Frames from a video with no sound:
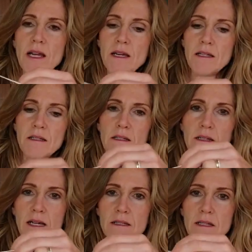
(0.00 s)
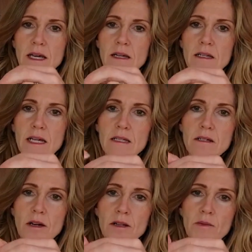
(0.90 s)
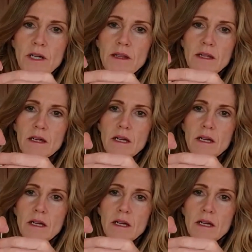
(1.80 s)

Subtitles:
end. That's the end I started with.